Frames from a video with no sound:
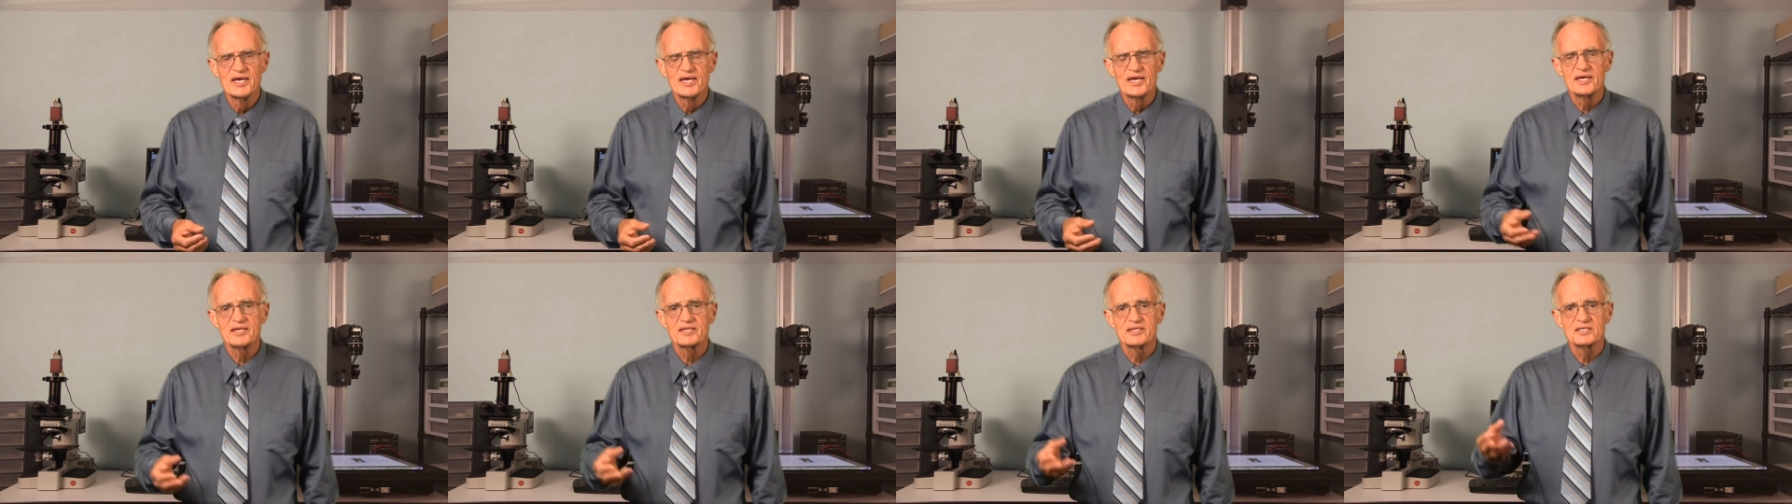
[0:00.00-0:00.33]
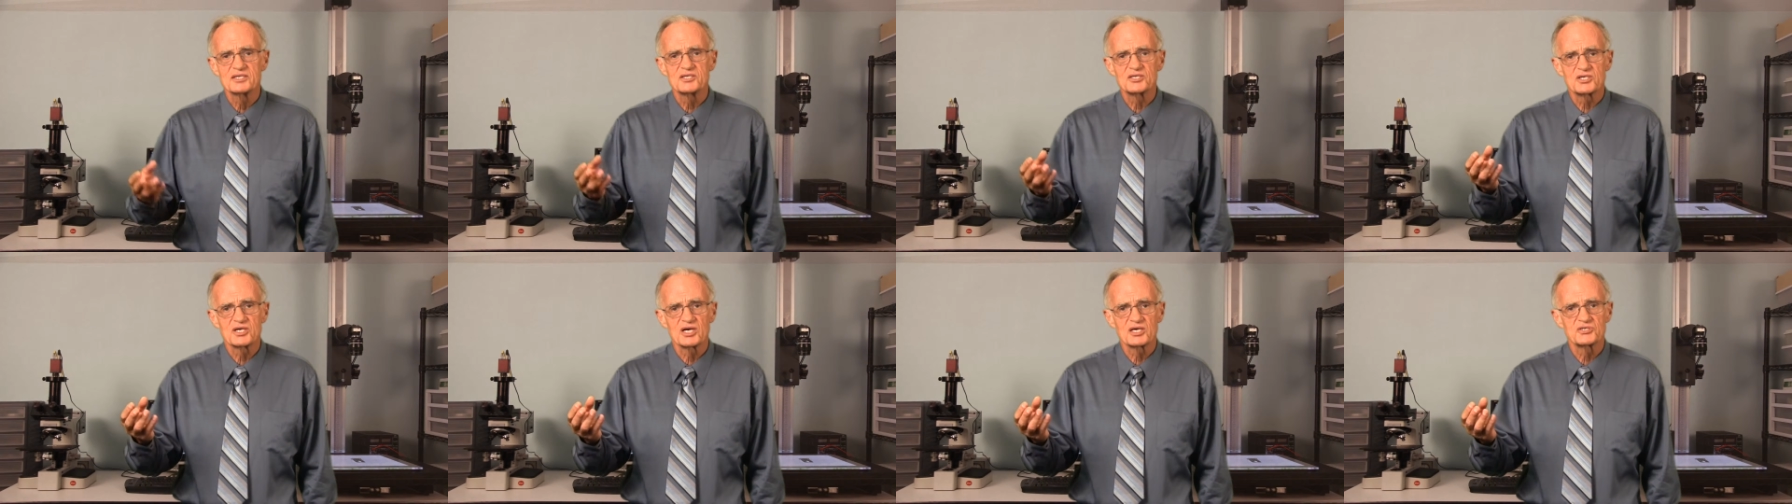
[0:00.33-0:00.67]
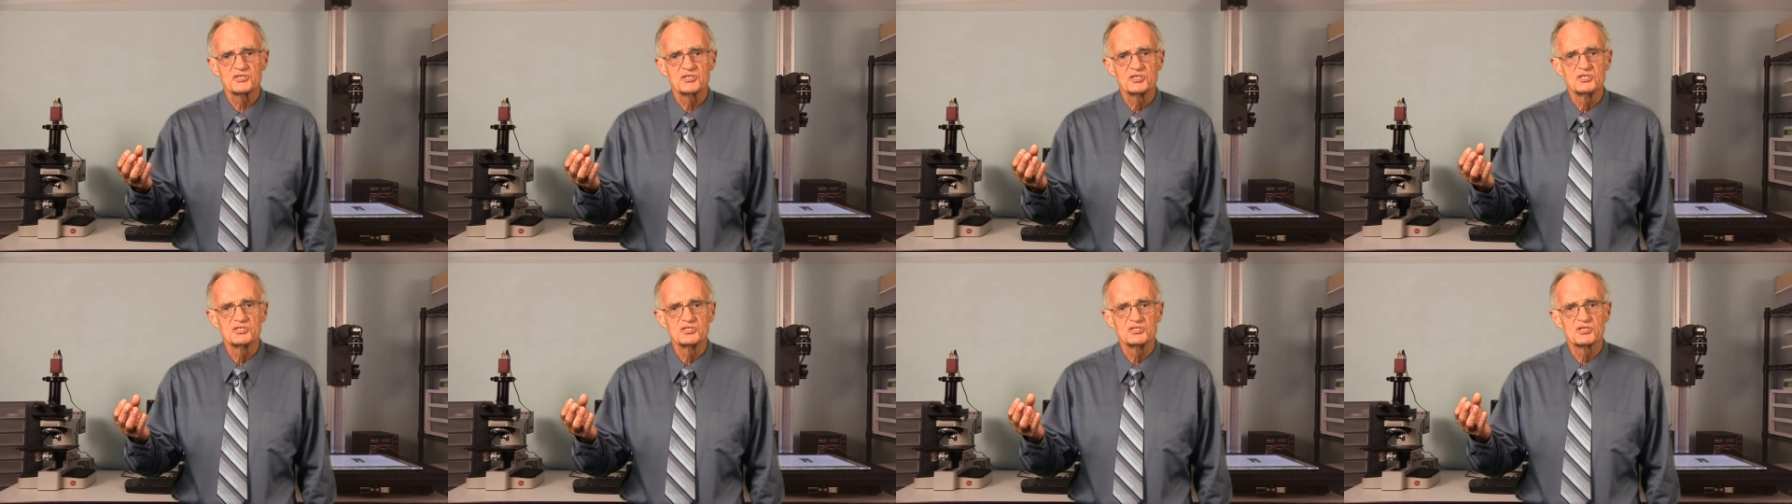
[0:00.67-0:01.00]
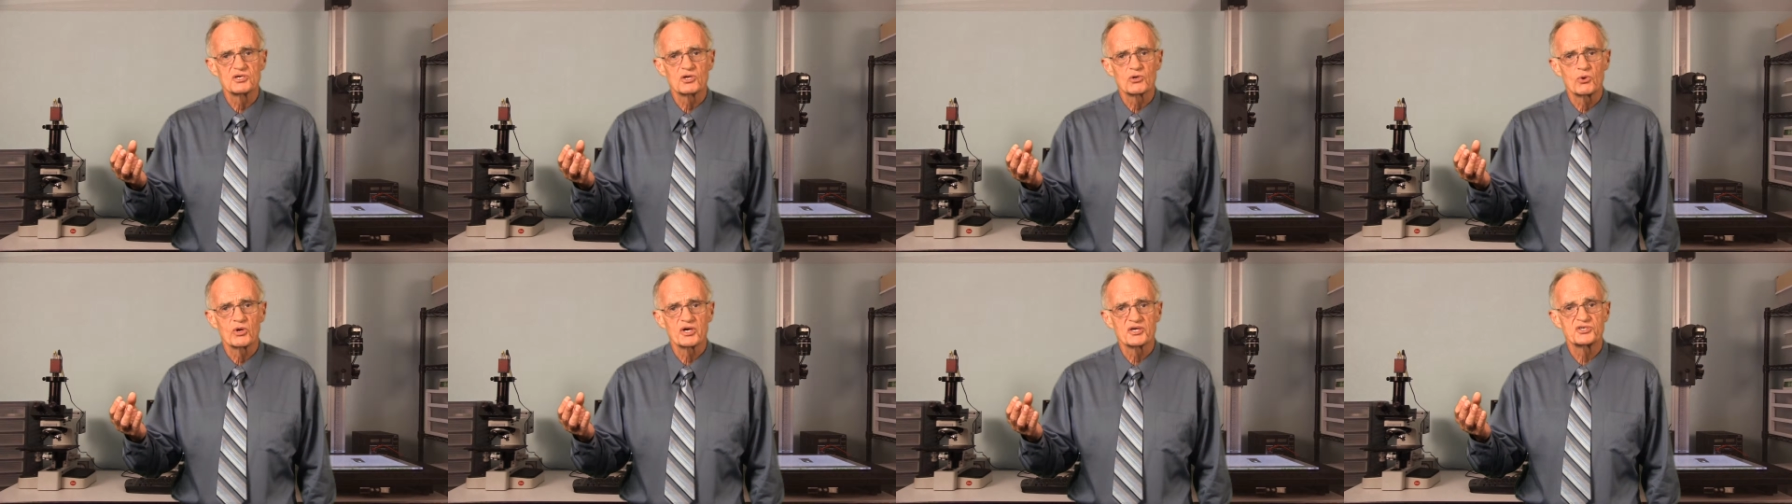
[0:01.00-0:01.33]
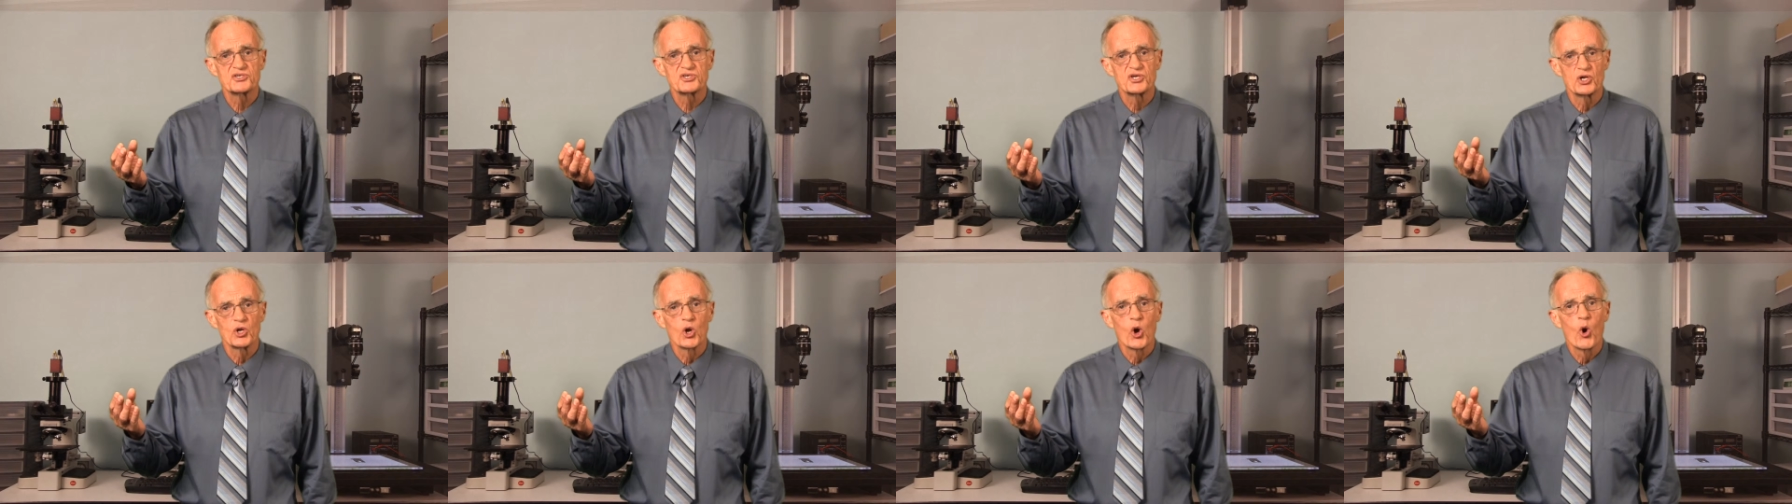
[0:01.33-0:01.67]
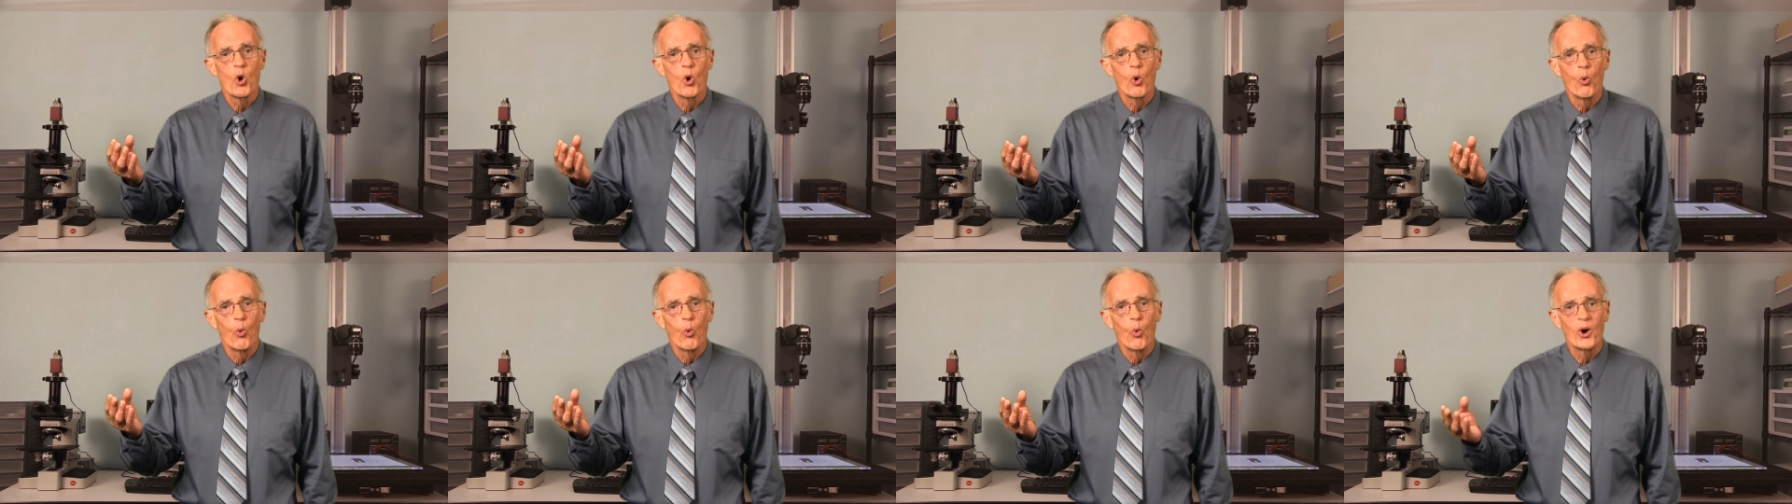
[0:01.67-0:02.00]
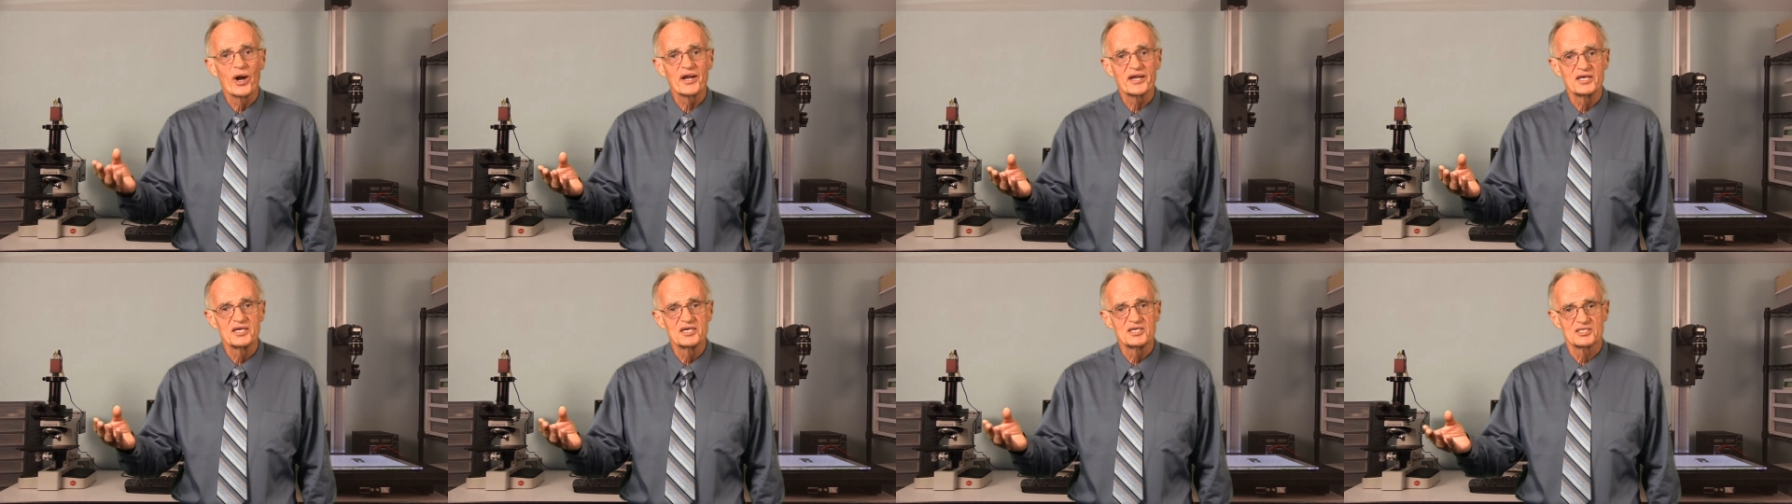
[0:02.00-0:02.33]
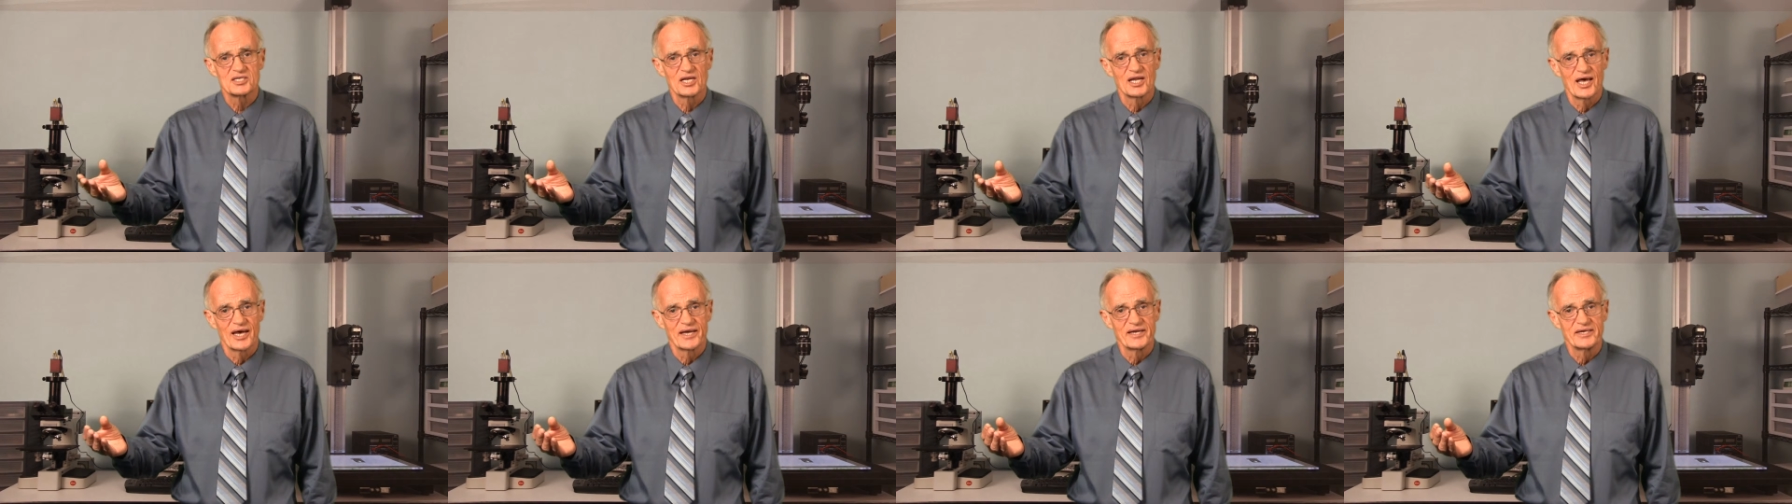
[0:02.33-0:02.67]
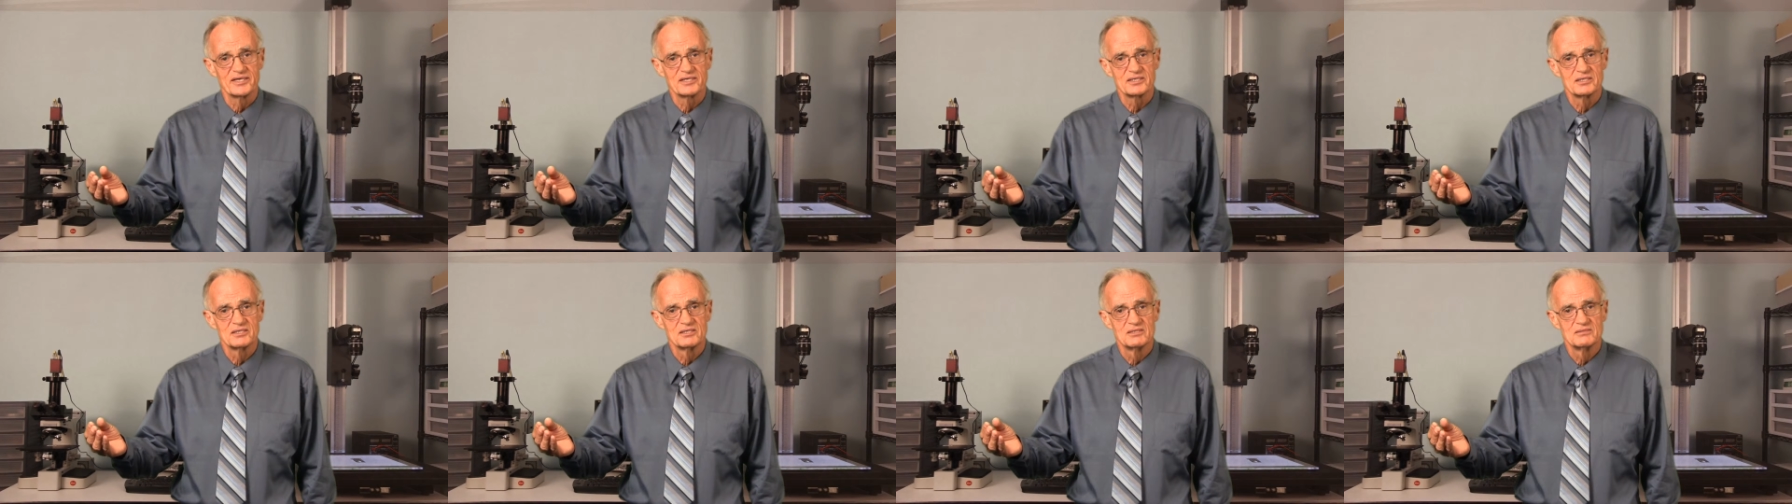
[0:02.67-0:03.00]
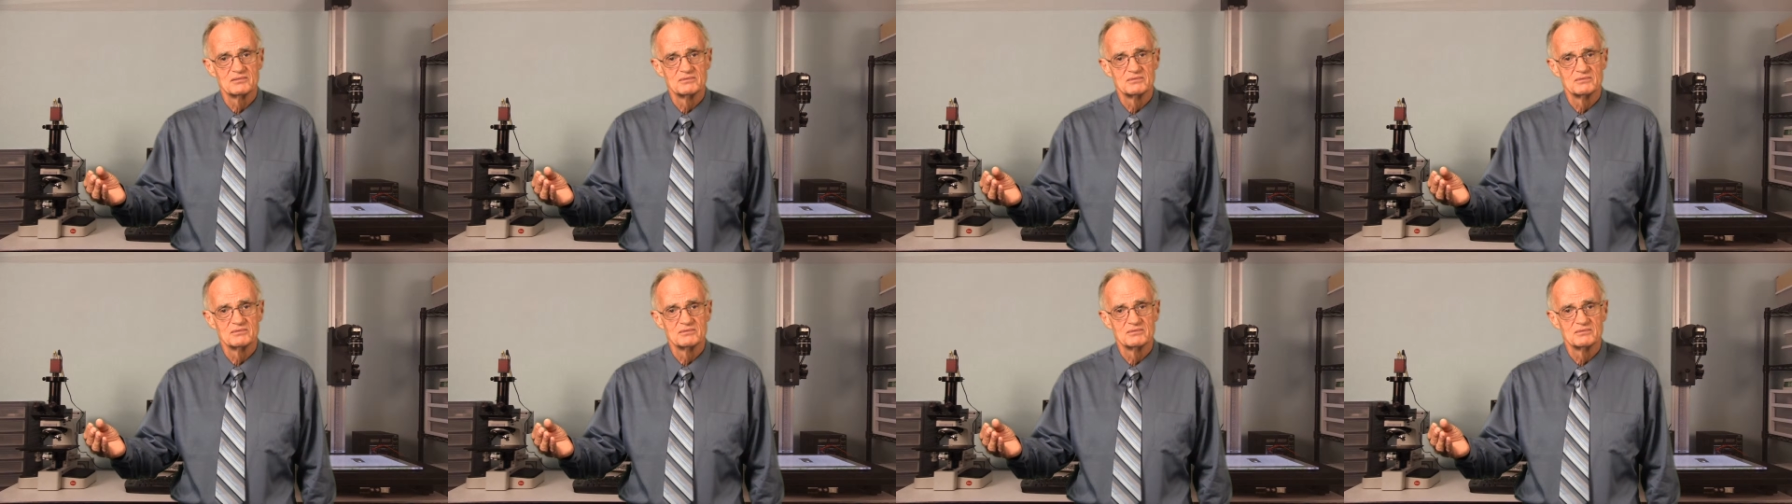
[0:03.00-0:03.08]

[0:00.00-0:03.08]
It discusses the question, what is light?